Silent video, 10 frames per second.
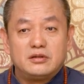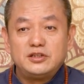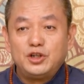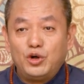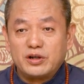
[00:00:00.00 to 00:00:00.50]

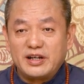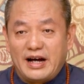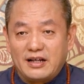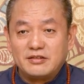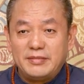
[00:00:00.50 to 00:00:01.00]

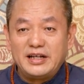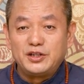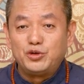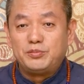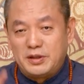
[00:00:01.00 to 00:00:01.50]
So, don't
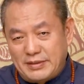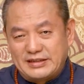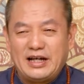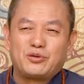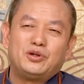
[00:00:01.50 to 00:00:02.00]
shower
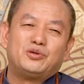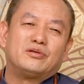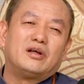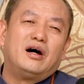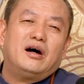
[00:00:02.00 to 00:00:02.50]
your
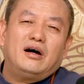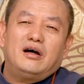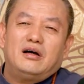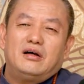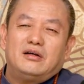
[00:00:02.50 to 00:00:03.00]
child with
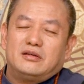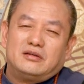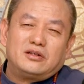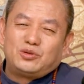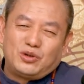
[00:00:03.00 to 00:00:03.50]
expensive
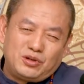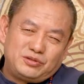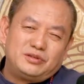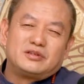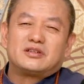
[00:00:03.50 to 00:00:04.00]
gifts.
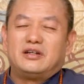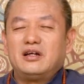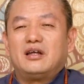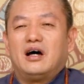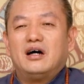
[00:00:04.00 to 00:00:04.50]
A
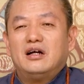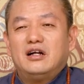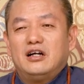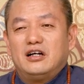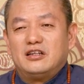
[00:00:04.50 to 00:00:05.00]
moderate
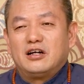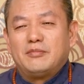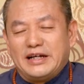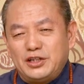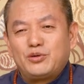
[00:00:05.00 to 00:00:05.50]
amount is
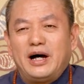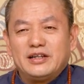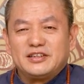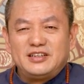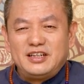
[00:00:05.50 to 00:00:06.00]
enough.
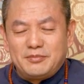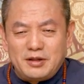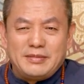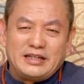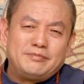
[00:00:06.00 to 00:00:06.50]
If you can
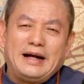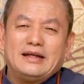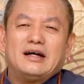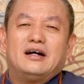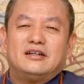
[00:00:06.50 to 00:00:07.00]
buy it
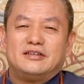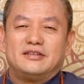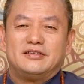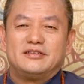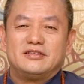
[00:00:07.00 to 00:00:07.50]
with
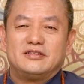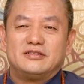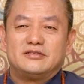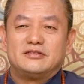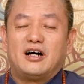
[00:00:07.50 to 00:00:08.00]
$1,
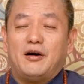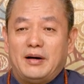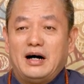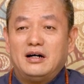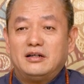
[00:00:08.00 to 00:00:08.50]
don't buy the
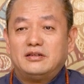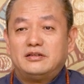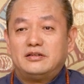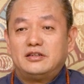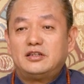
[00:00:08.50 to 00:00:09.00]

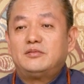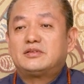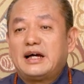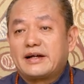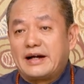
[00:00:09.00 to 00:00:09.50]

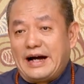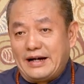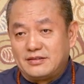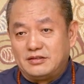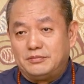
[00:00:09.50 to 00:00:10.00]
$100 one,
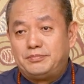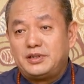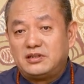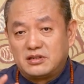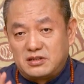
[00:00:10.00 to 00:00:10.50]
because it
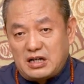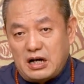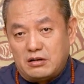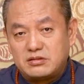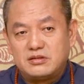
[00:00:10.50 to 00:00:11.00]
might
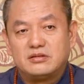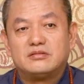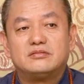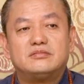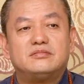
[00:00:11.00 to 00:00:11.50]
not bring
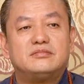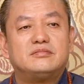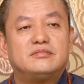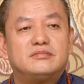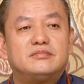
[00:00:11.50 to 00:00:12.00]
good to the
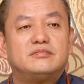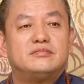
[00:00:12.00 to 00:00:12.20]
child.